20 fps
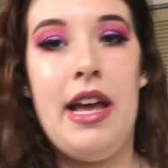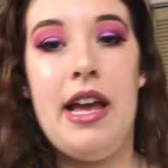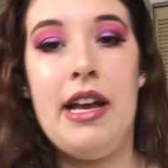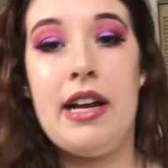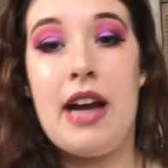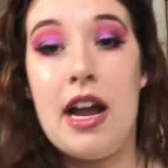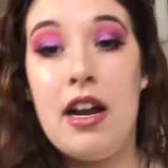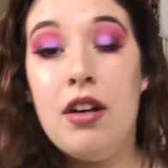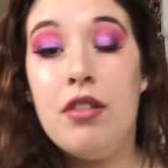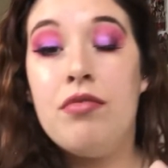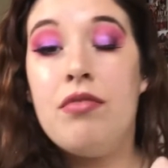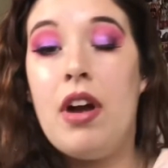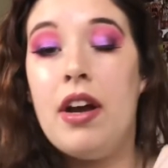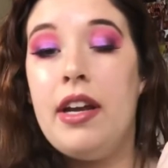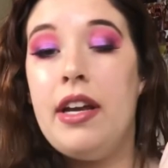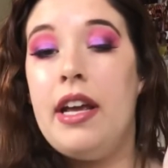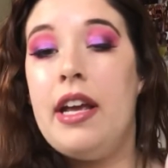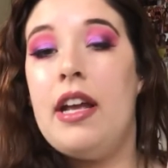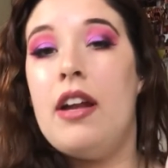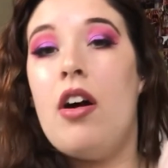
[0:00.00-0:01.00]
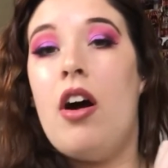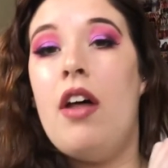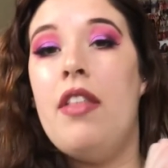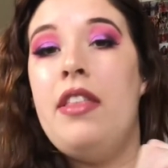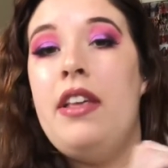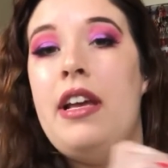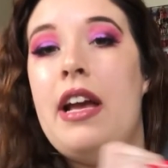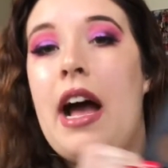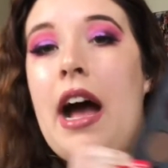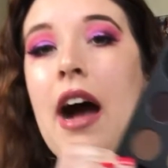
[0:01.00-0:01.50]
And kind of running it on
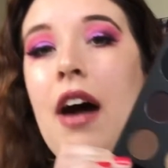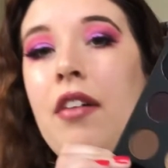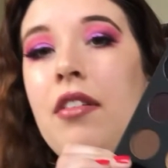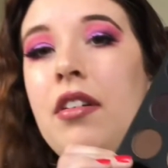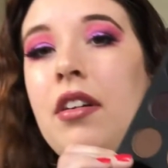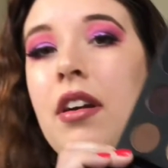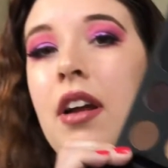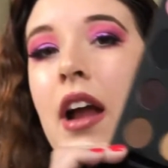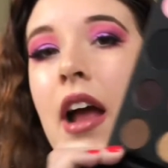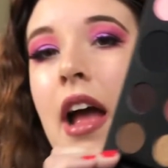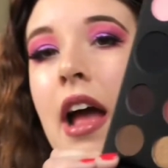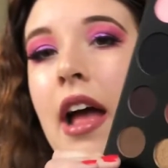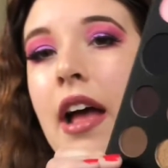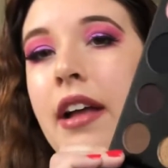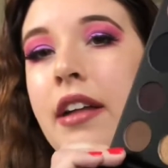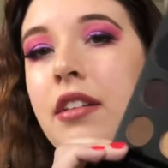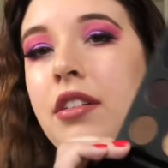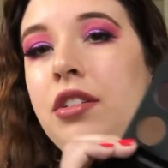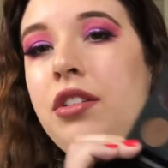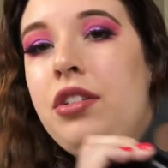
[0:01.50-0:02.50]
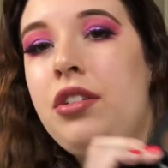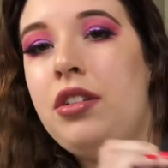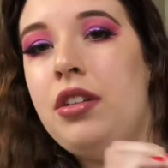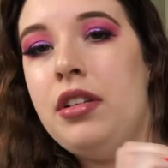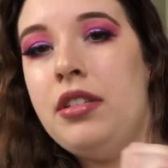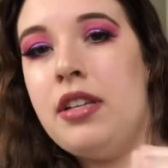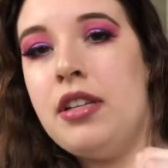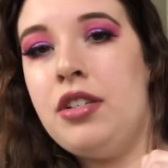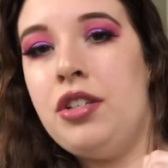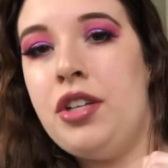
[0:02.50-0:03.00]
the outer edge.
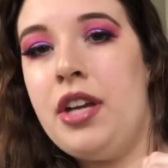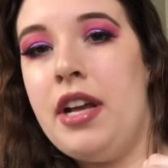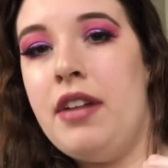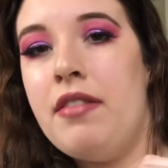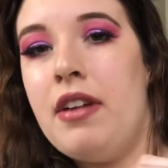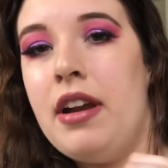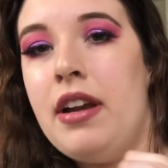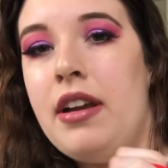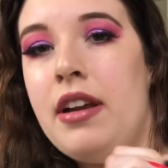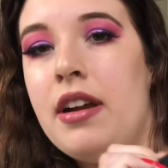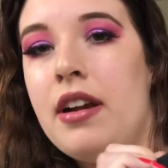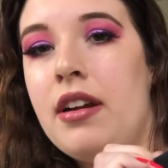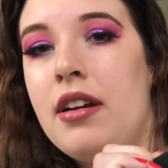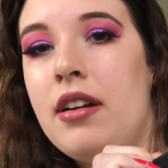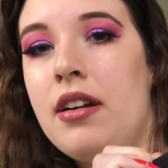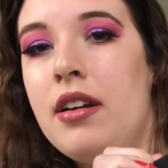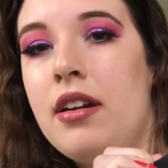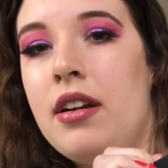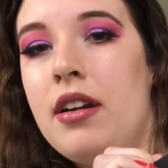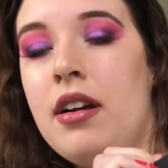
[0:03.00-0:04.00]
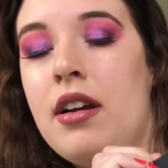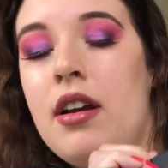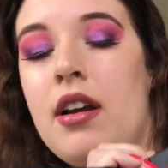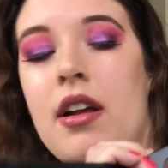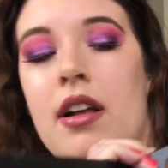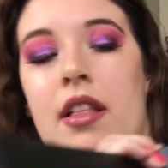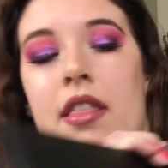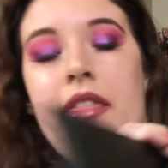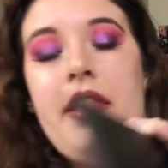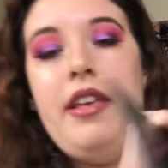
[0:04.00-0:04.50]
It's this shade right here.
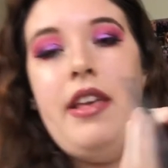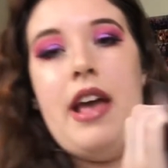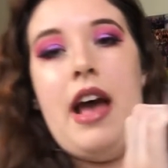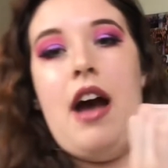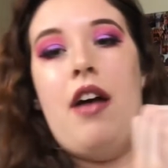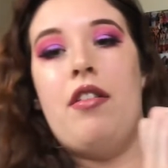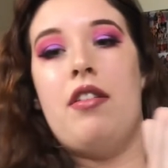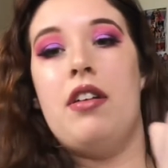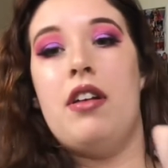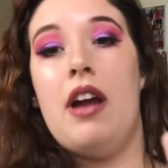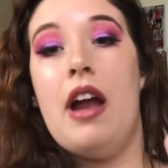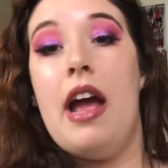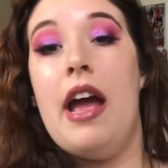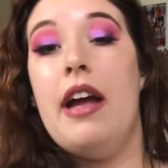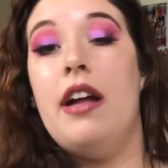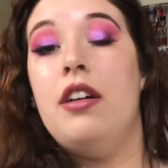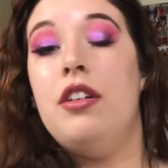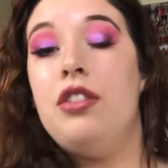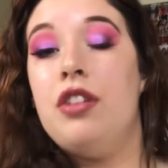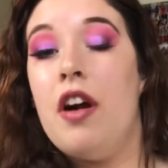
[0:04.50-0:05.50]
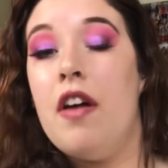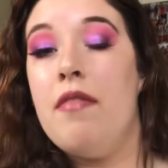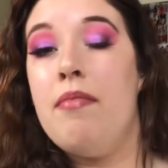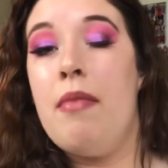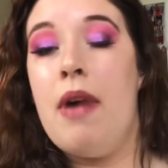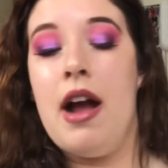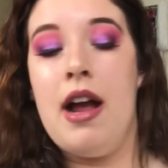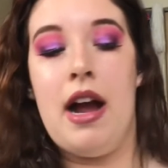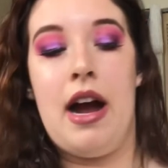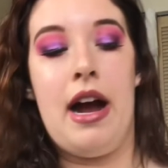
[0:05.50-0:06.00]
the outer edge of
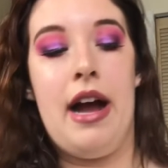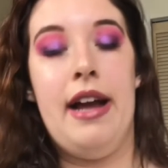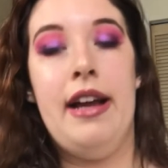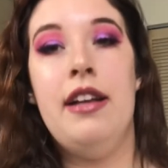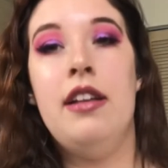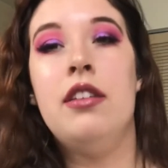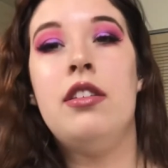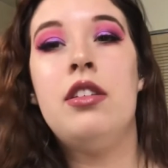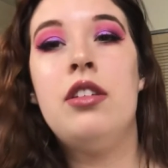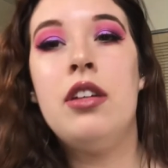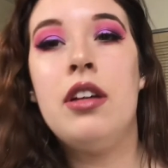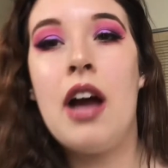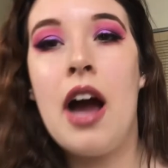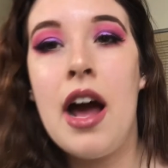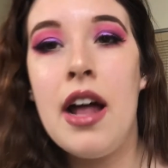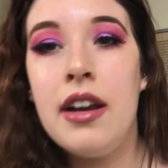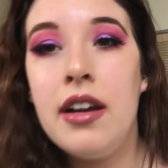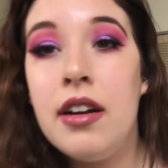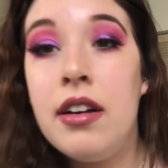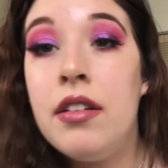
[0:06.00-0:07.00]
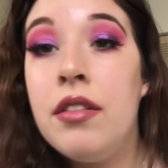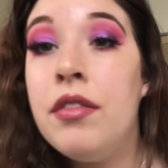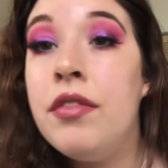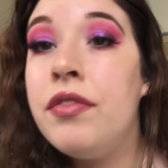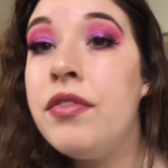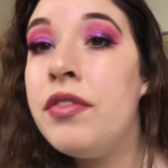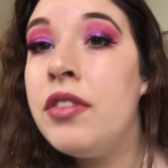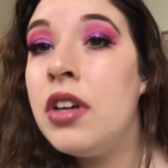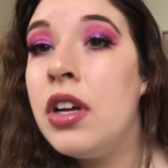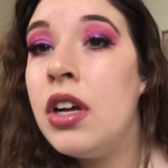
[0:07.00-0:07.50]
my eyes to kind of